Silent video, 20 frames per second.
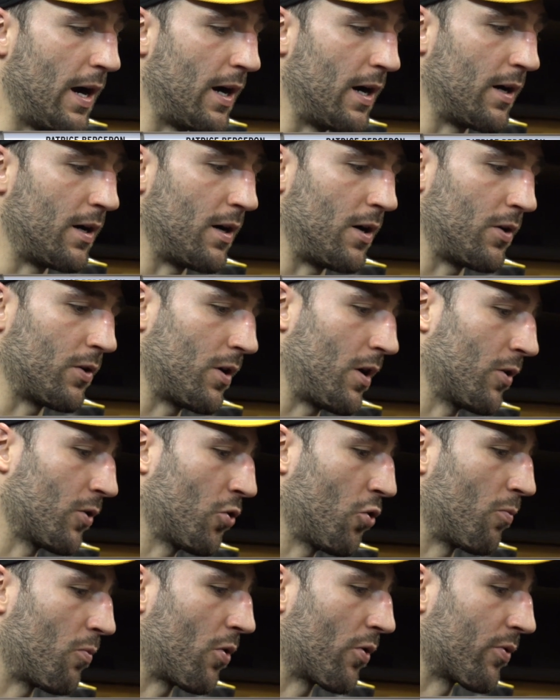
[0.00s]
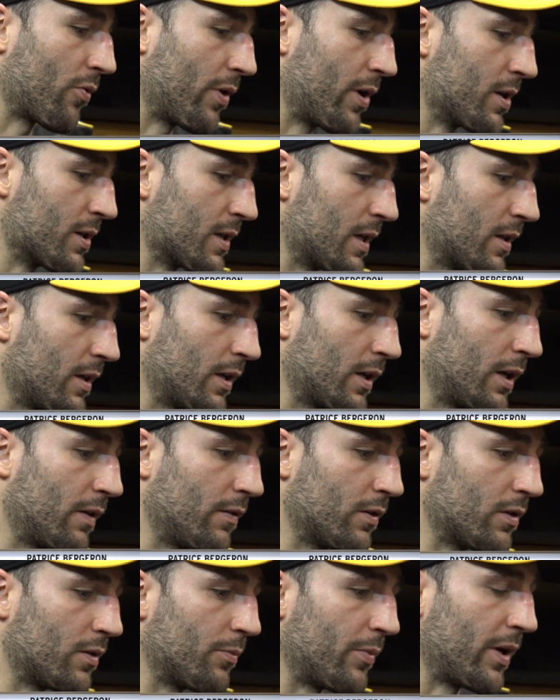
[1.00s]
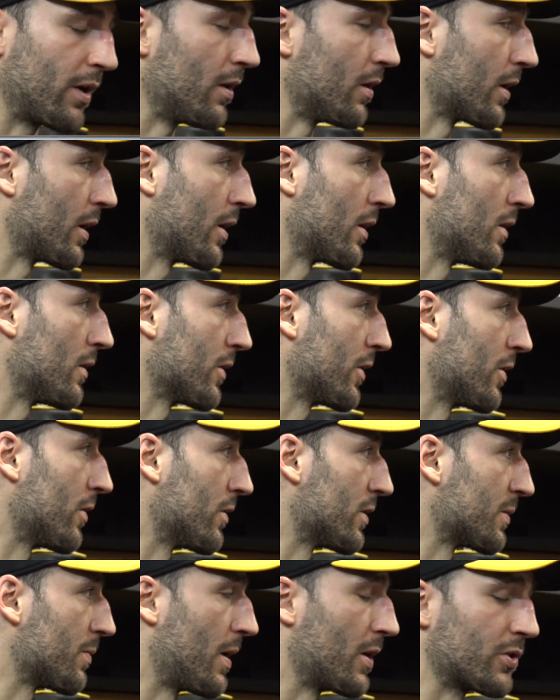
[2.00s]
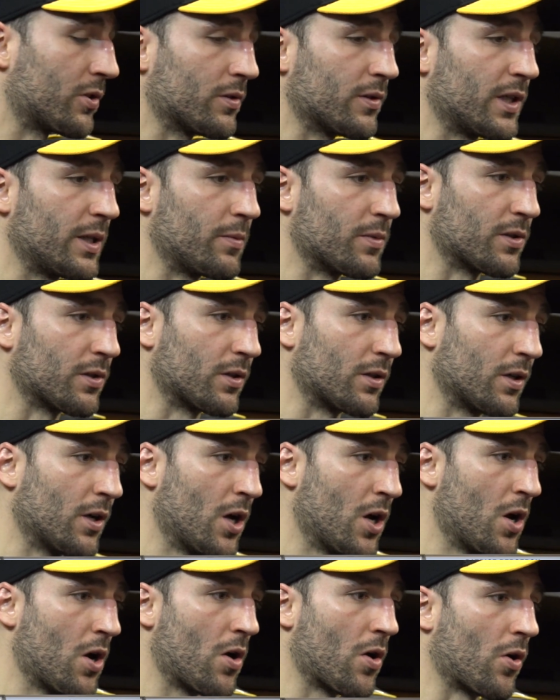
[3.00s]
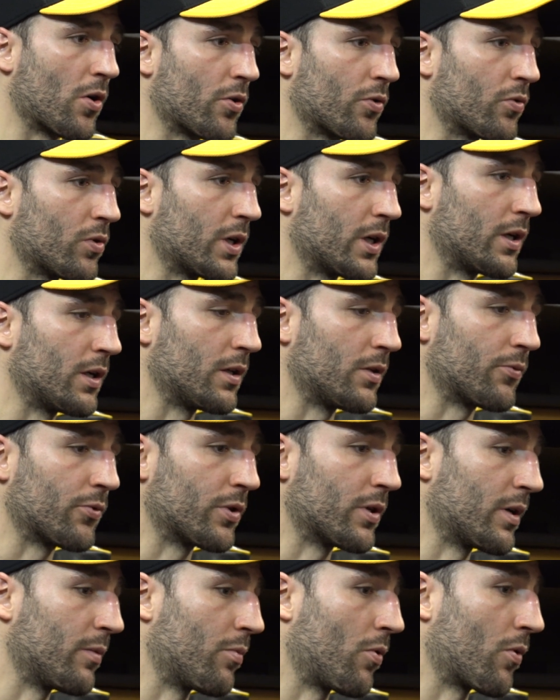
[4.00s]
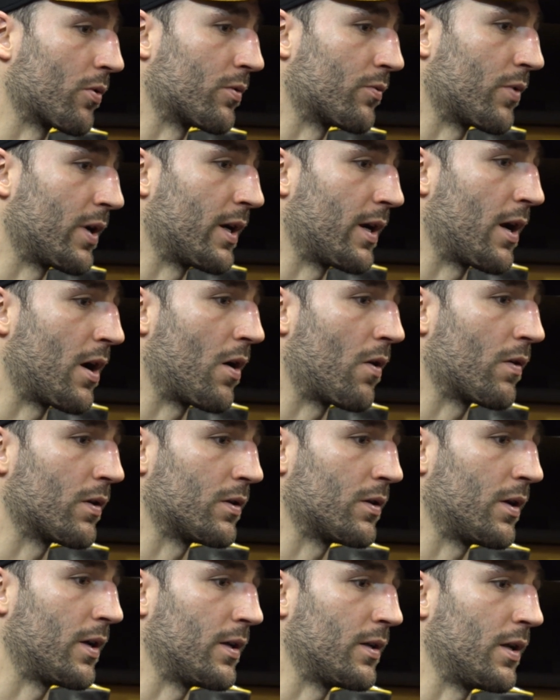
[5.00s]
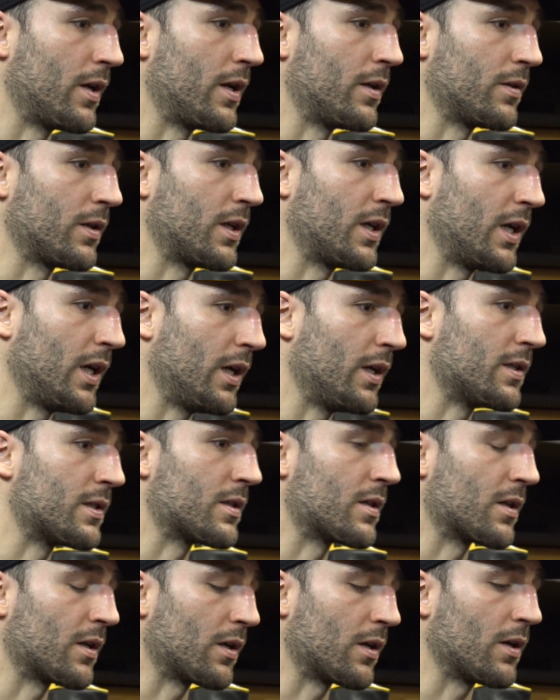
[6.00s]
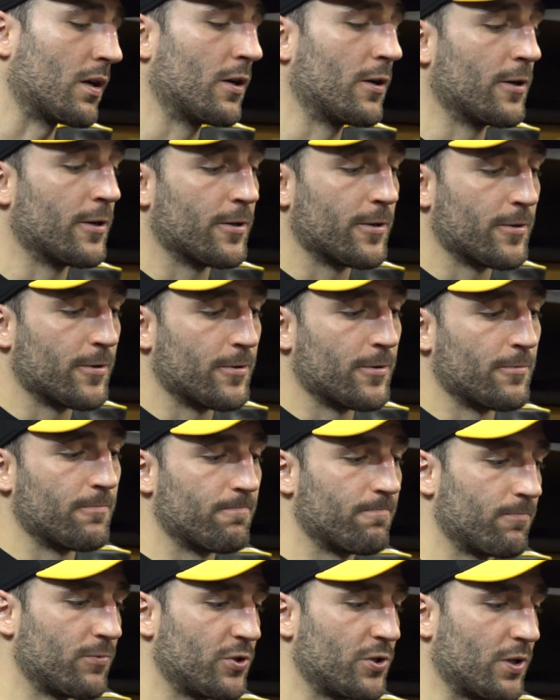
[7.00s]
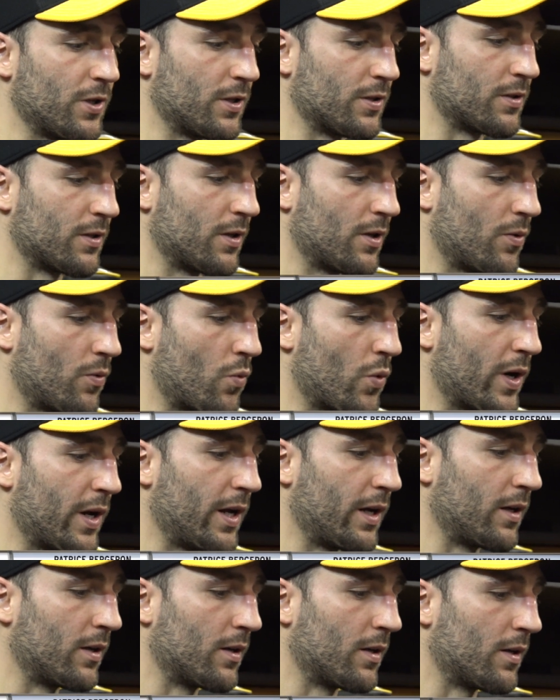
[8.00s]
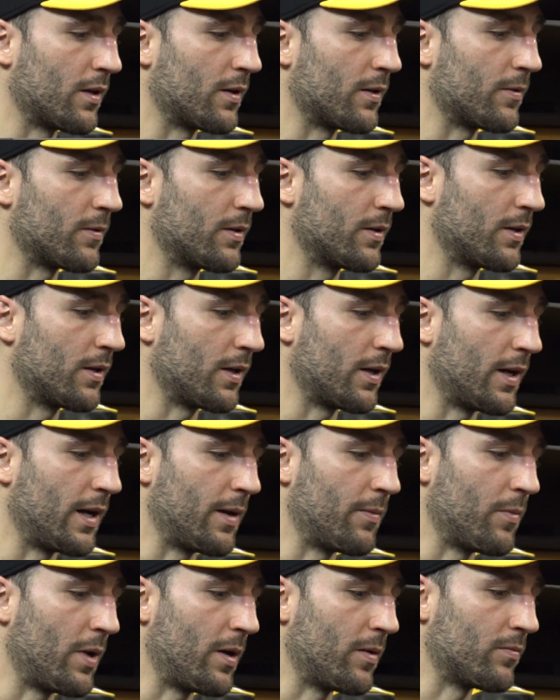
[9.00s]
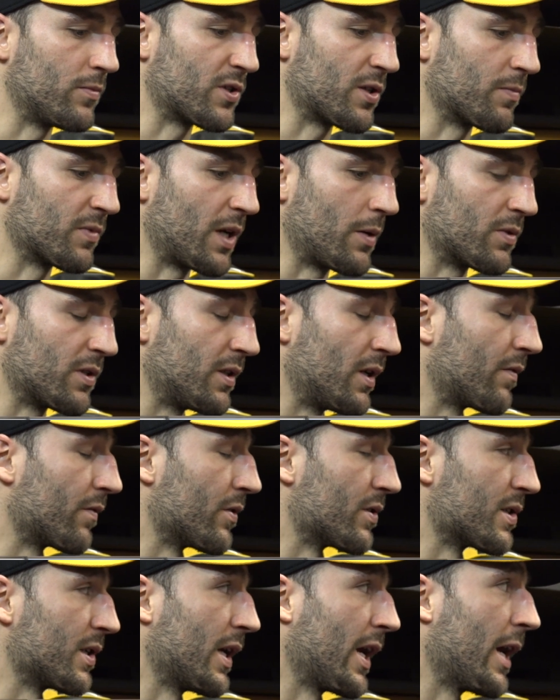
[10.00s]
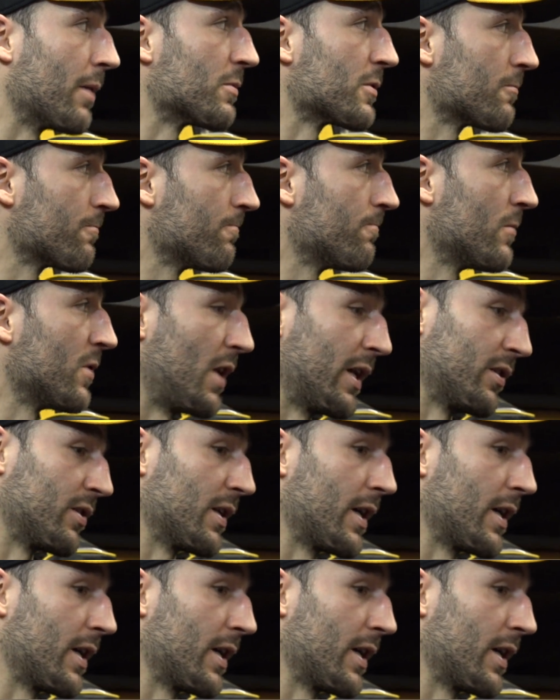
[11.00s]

I, I'll go both ways. I think even the penalty kill, you know, the special teams are, are really, really important right now and, and, and keys to to, to winning uh, and, and sometimes a difference in games like